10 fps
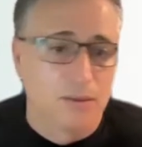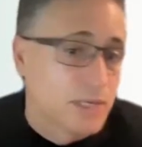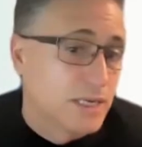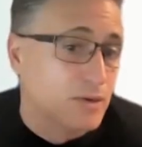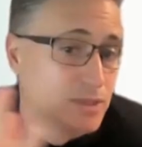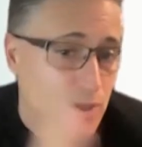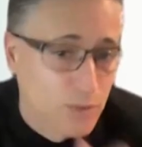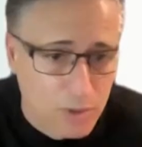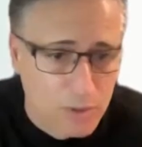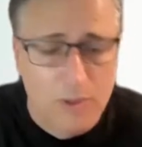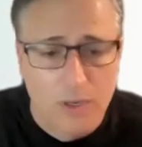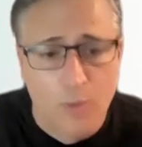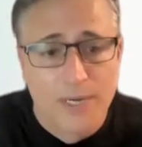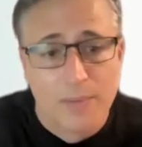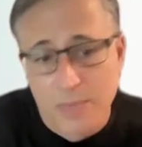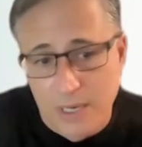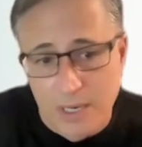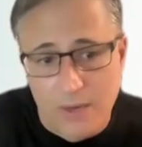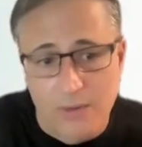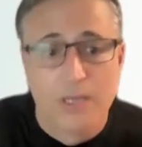You can also open a
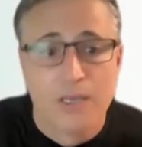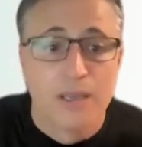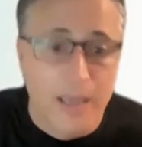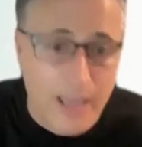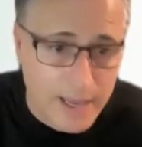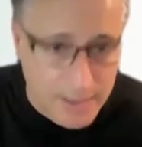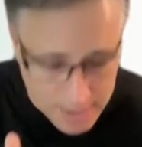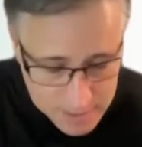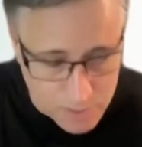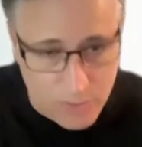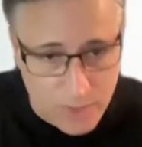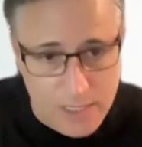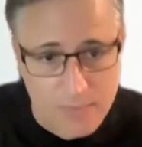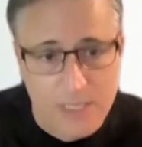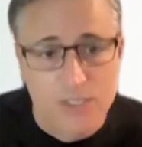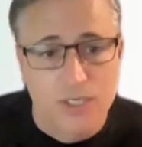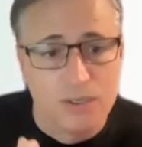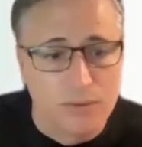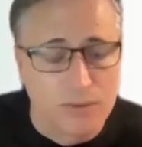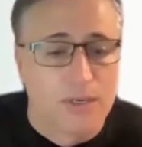PR. And as you correctly mentioned,
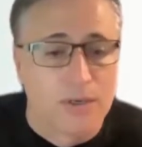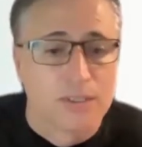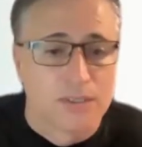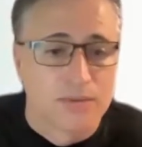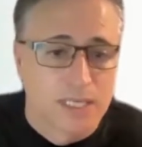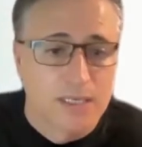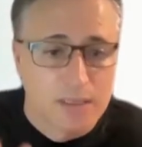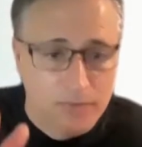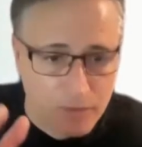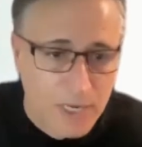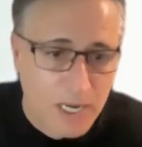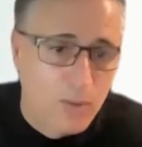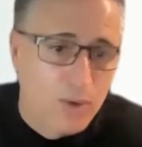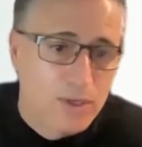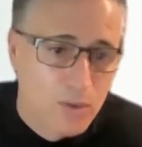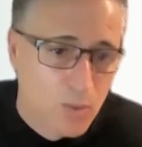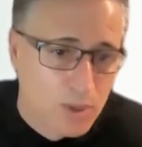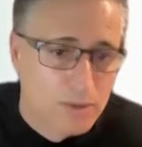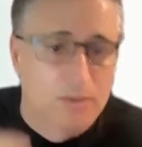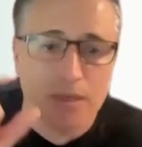you can also say that from now on, you
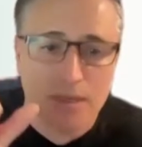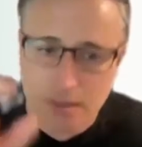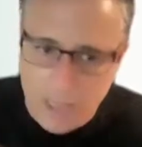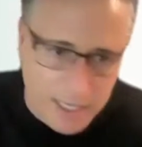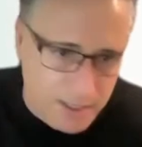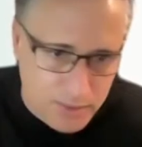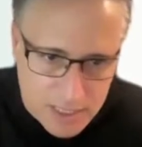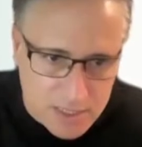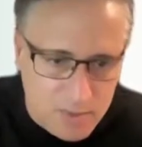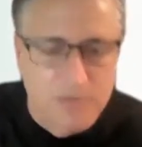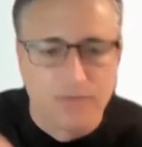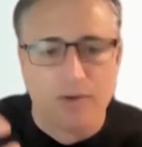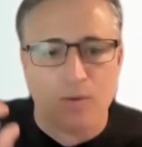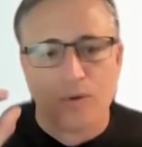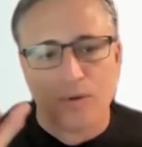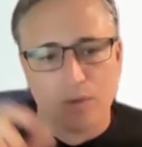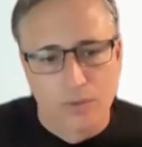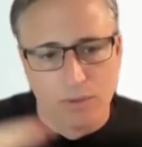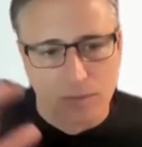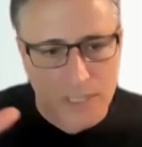want either this specific
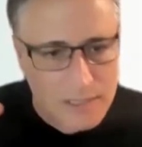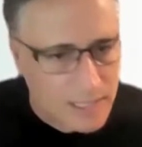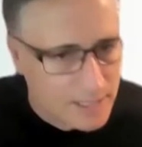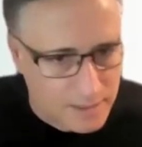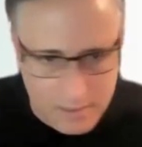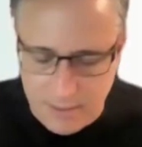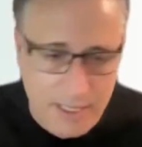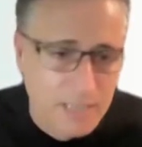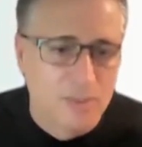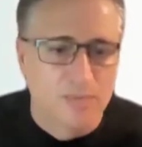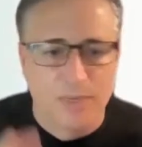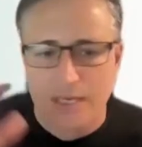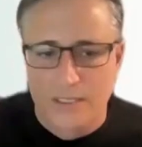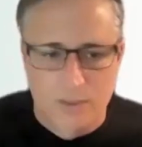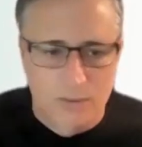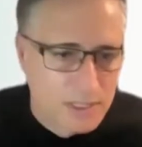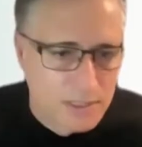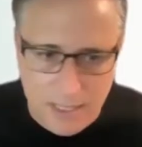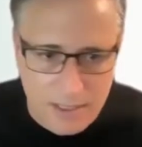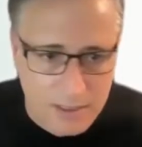workload or the entire namespace or the
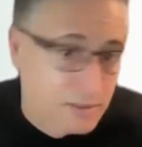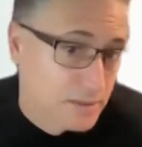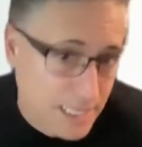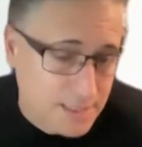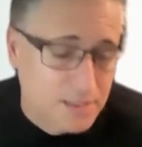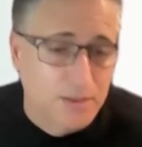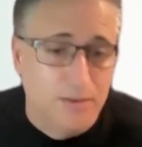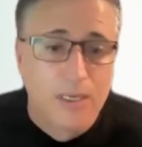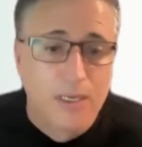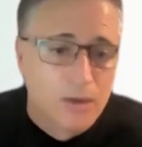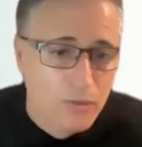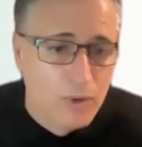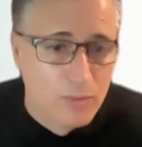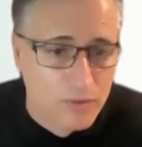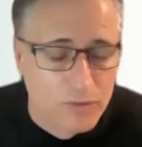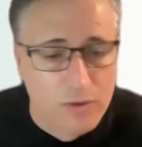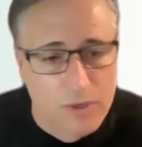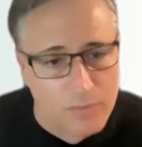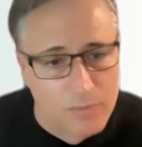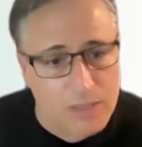entire cluster will move to a
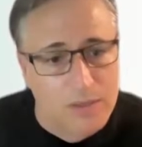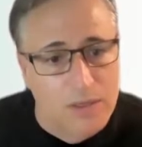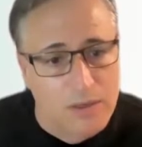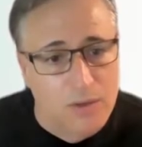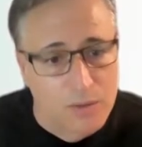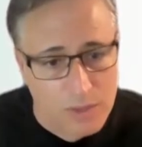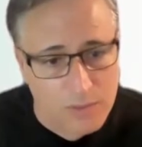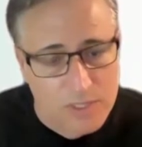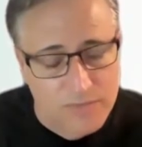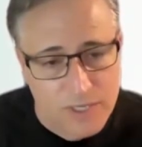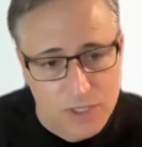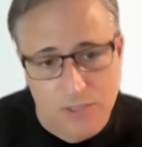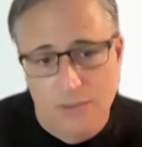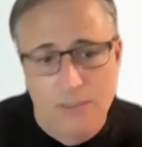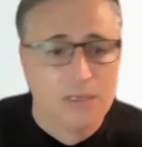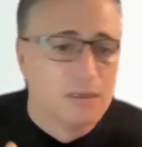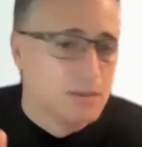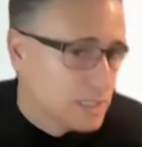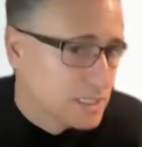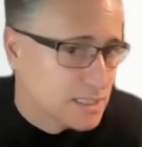complete autonomous fashion.
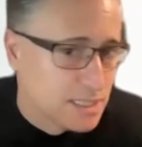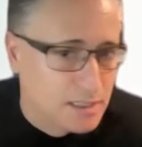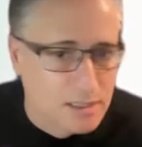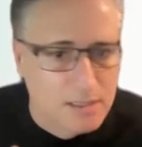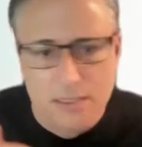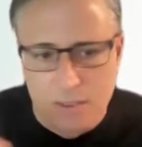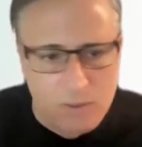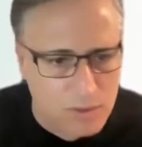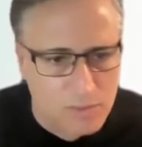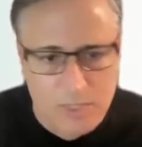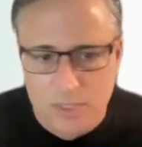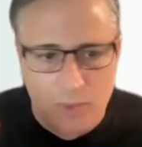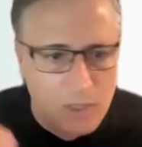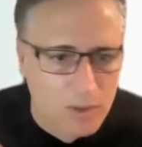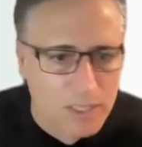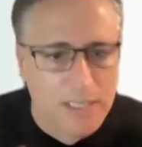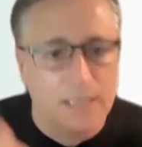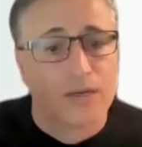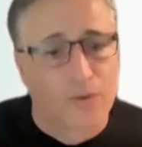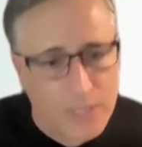You can say that this autonomous will only
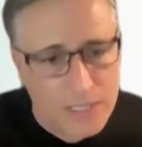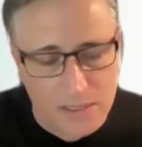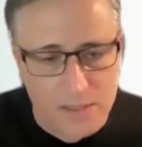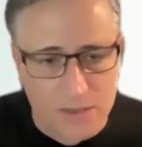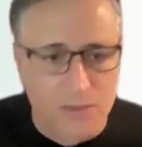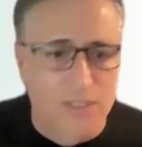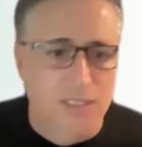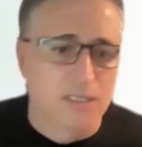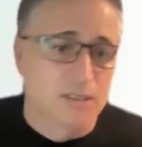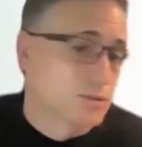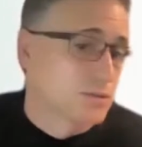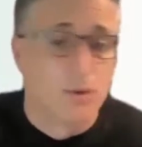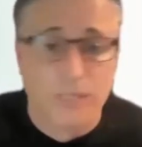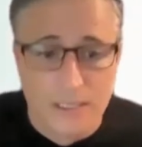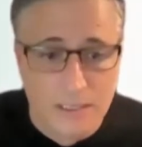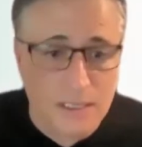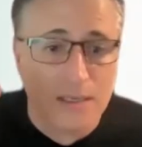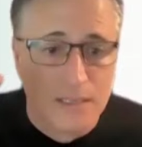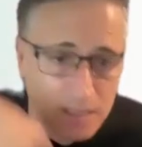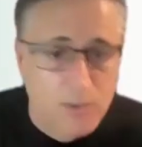increase resources or only
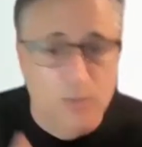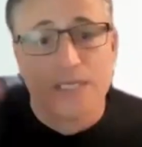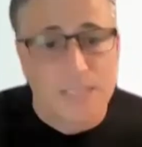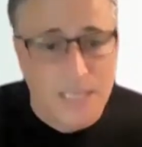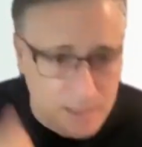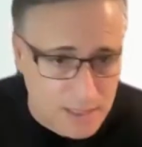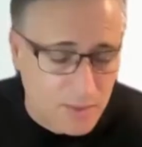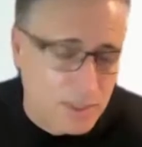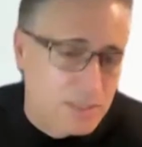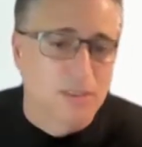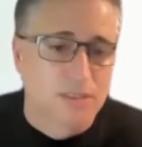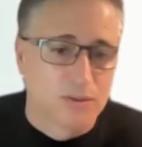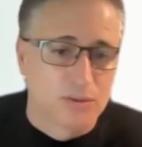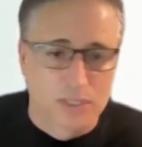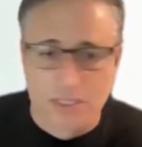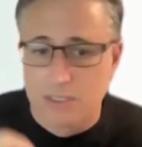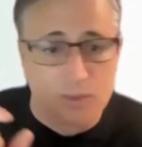increase and decrease resources.